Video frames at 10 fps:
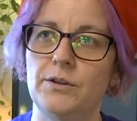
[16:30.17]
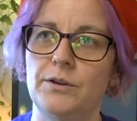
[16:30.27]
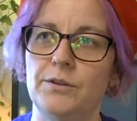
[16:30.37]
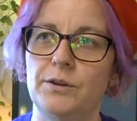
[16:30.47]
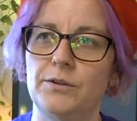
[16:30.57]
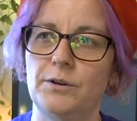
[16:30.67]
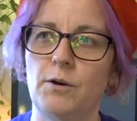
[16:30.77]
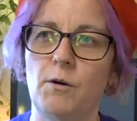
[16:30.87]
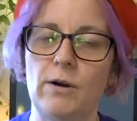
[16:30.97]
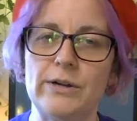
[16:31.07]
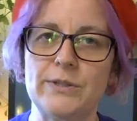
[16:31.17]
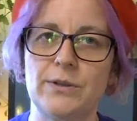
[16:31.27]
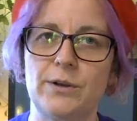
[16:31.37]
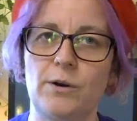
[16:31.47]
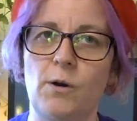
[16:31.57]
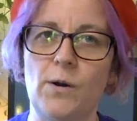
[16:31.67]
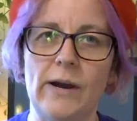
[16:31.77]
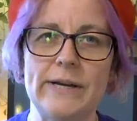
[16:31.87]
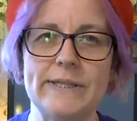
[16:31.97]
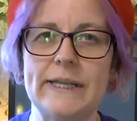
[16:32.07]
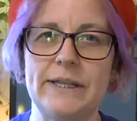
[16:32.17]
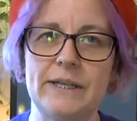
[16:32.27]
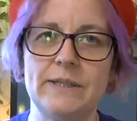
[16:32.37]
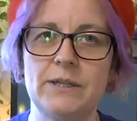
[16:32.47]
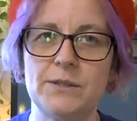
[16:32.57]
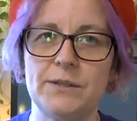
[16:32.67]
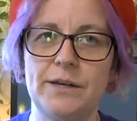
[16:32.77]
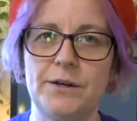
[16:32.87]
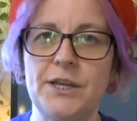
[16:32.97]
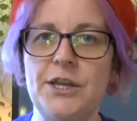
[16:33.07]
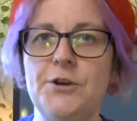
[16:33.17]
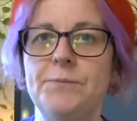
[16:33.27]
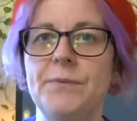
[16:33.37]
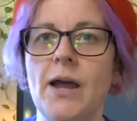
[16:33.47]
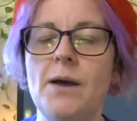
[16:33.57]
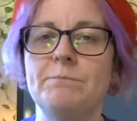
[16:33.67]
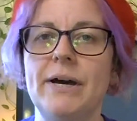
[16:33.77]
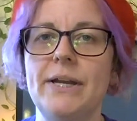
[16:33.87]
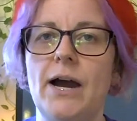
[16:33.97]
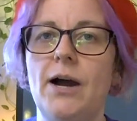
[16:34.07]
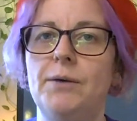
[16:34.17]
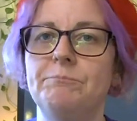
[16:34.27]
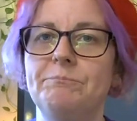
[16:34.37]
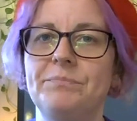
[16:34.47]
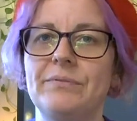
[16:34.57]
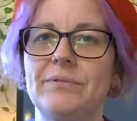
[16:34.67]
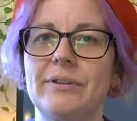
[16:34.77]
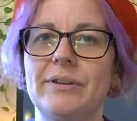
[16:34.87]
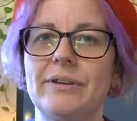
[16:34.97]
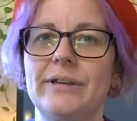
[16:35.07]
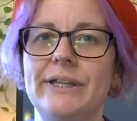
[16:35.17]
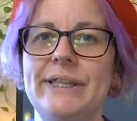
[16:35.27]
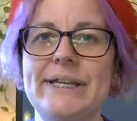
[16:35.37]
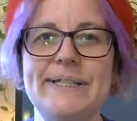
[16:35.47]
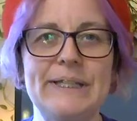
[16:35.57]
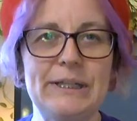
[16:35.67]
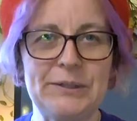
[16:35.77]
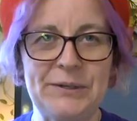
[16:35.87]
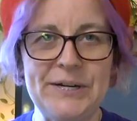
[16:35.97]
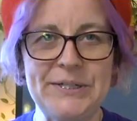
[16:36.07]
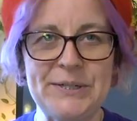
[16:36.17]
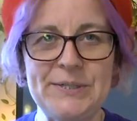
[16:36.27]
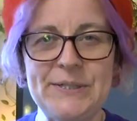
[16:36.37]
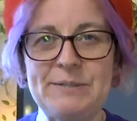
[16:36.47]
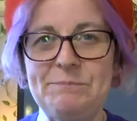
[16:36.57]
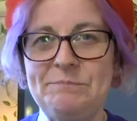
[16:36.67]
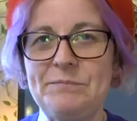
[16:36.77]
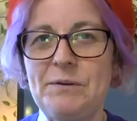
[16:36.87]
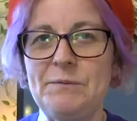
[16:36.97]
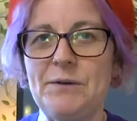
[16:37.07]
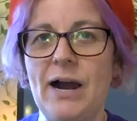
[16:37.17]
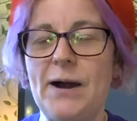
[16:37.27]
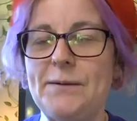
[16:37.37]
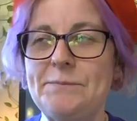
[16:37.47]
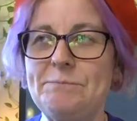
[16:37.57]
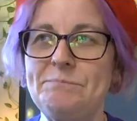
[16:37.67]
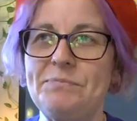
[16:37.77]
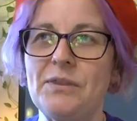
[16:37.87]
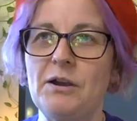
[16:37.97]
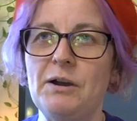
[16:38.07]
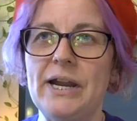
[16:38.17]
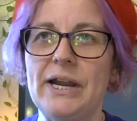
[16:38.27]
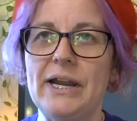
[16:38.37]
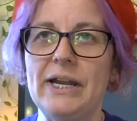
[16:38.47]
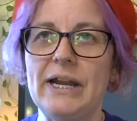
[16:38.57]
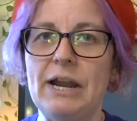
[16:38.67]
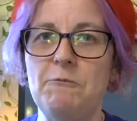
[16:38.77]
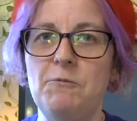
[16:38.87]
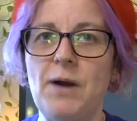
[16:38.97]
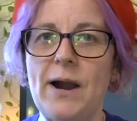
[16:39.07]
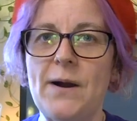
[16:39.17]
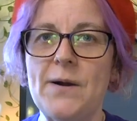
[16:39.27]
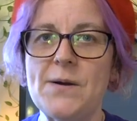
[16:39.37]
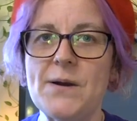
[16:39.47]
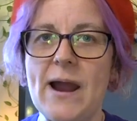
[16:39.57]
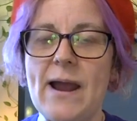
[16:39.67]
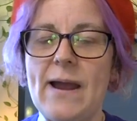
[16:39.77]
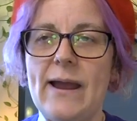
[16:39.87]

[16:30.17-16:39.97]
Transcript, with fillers: the the the koras or the kokas like that starts with letter q but um these little creatures um we're